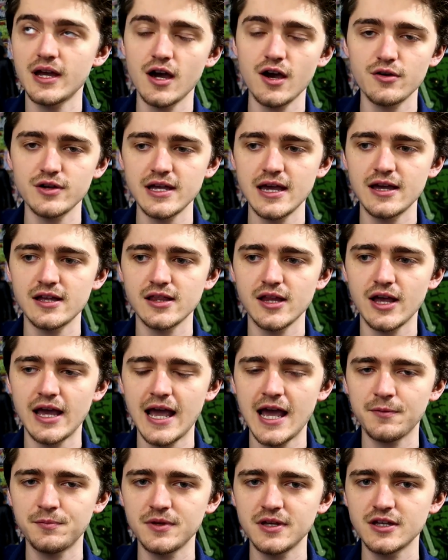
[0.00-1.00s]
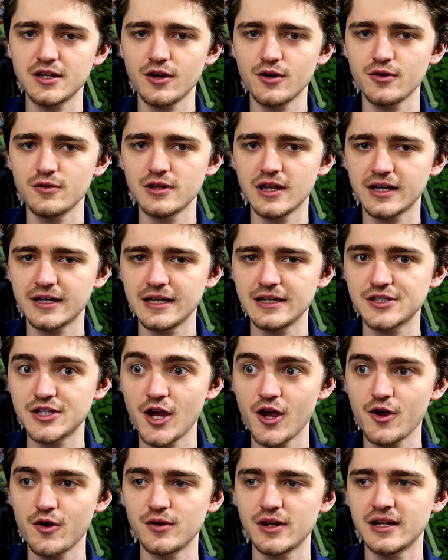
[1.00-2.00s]
Oh yeah, like happy go lucky
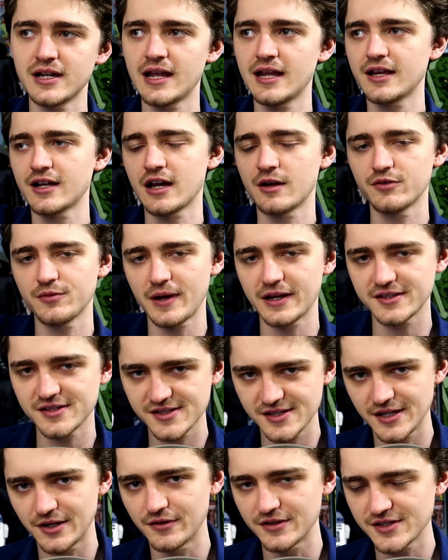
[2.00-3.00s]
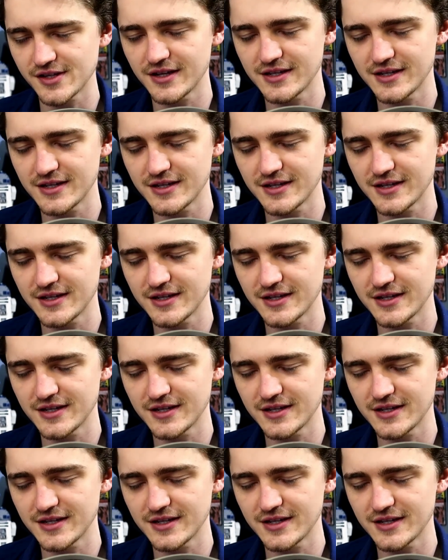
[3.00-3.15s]
tone, and then it comes back to serious.